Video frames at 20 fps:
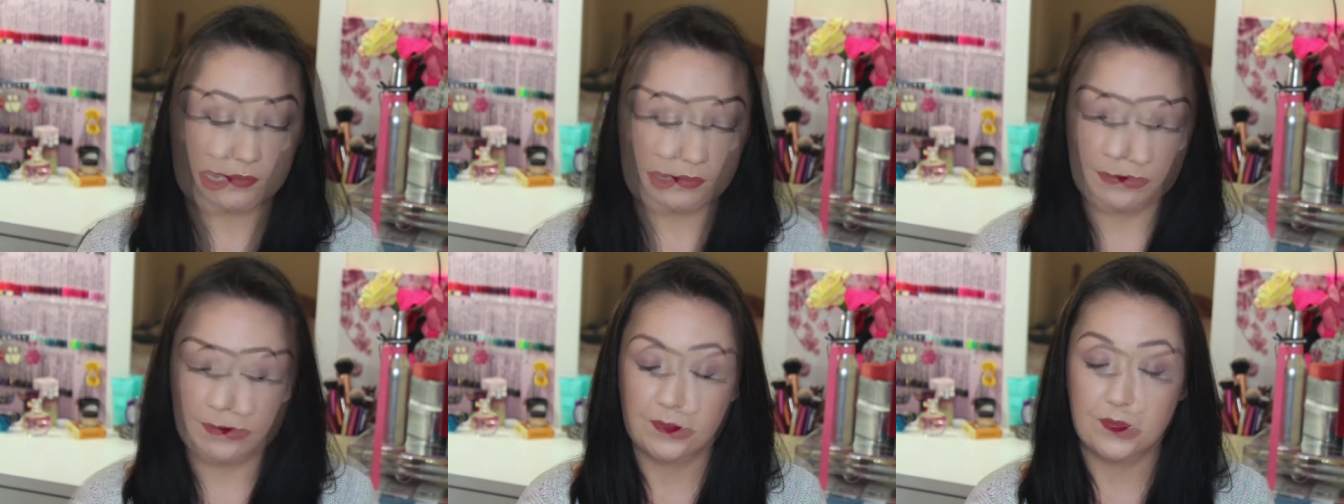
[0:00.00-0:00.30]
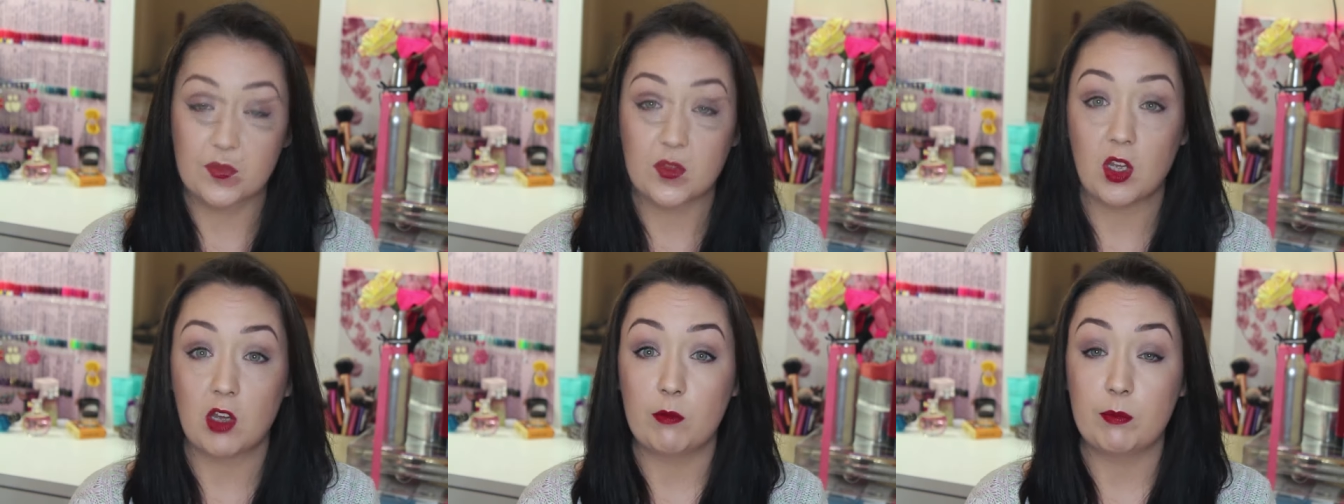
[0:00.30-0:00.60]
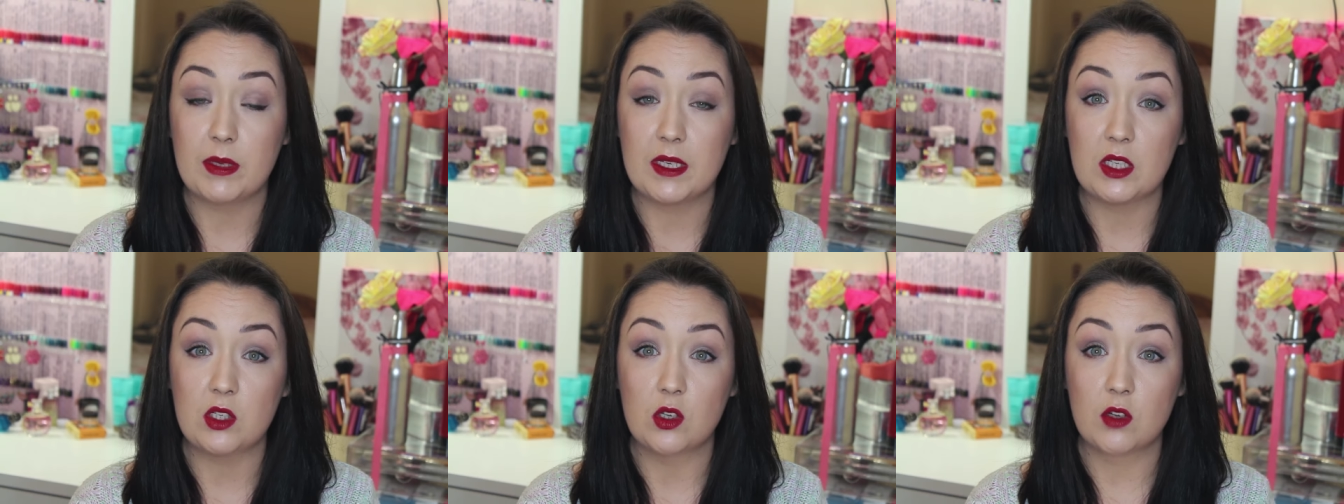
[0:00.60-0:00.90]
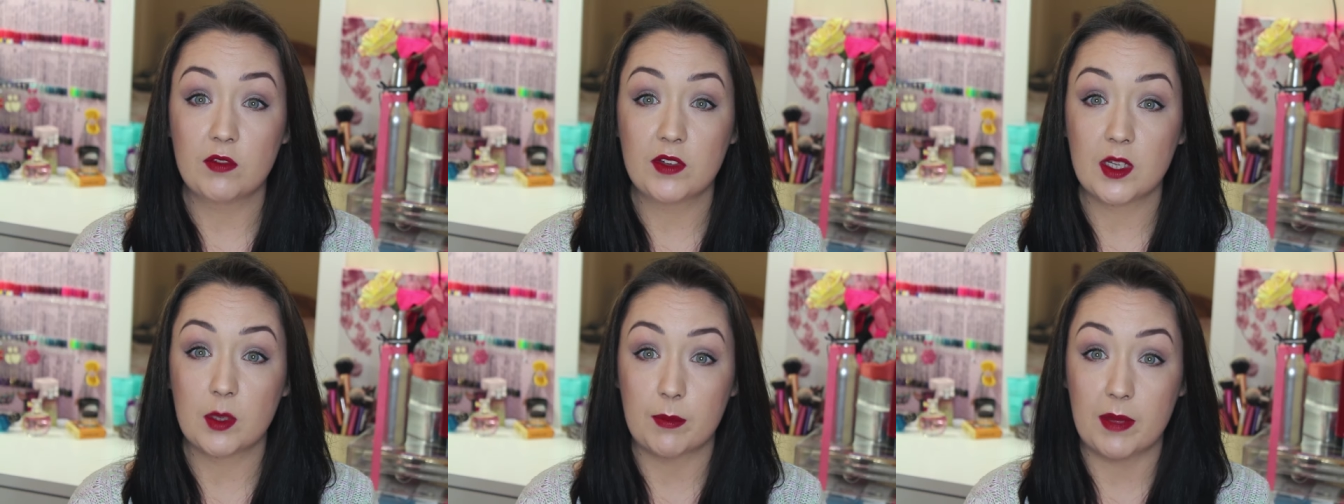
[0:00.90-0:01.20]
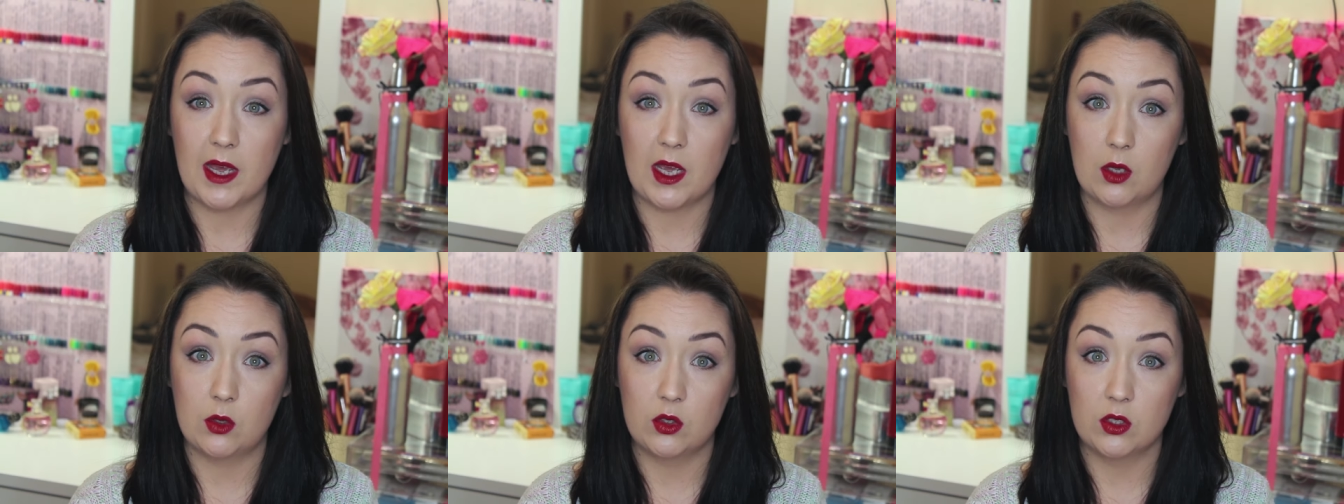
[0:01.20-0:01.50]
Um, I've been loving a
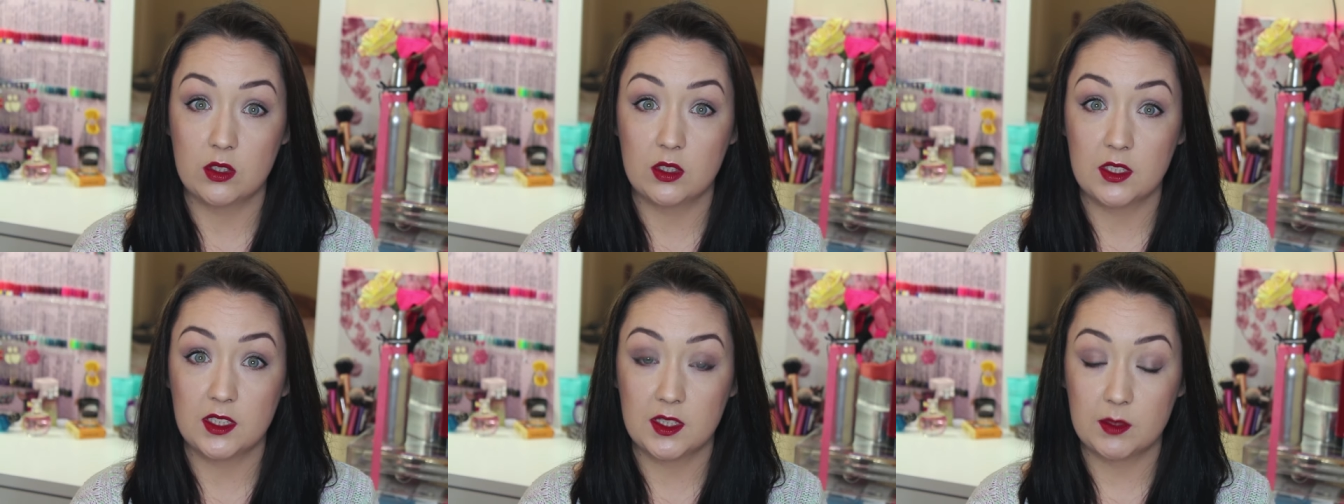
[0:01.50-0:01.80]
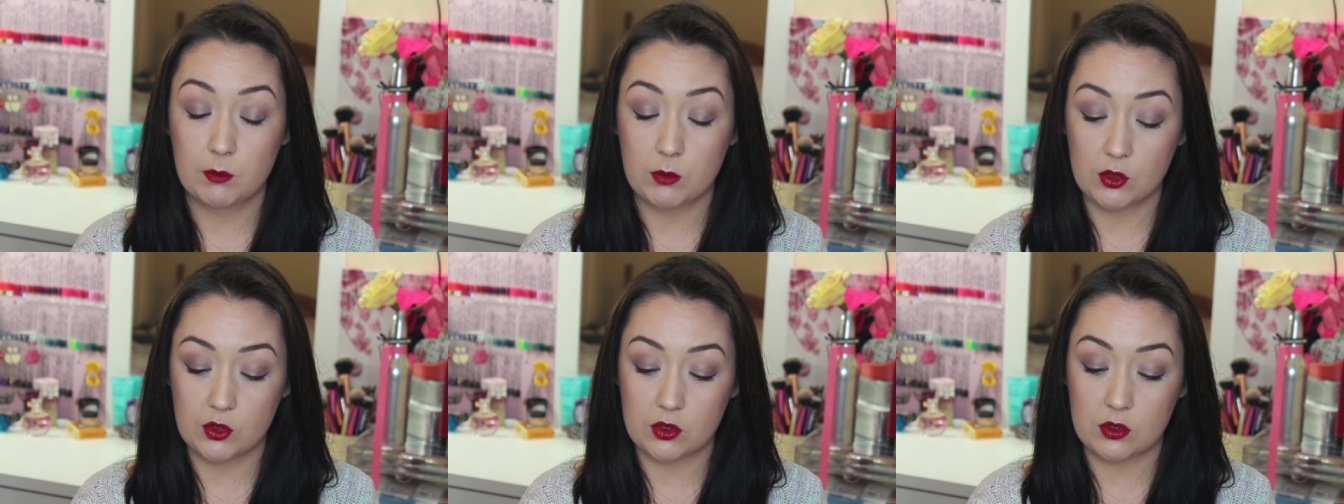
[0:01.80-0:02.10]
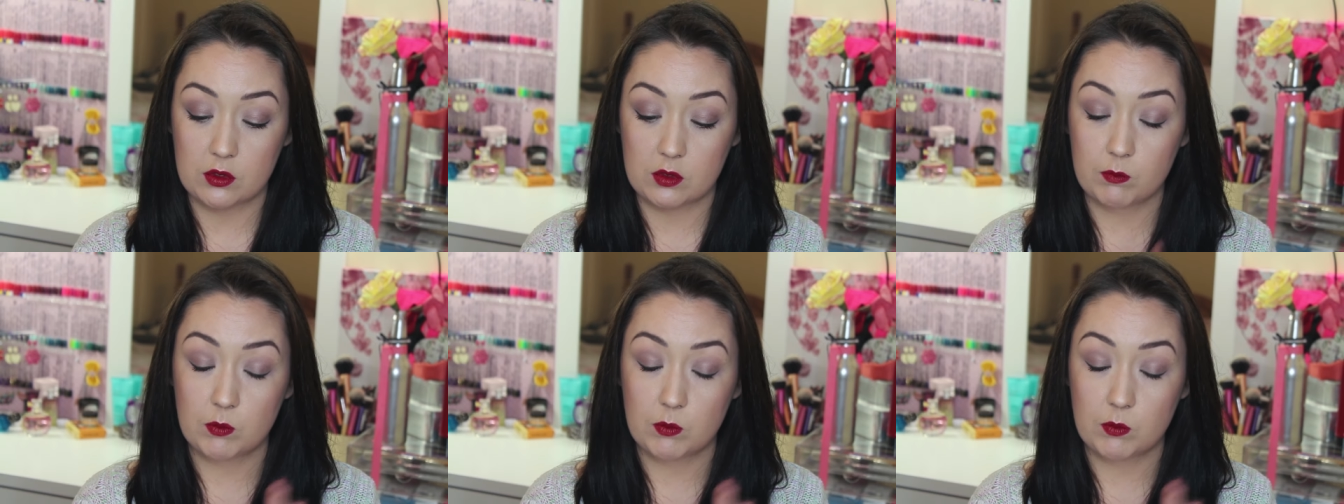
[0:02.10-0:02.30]
powder this month,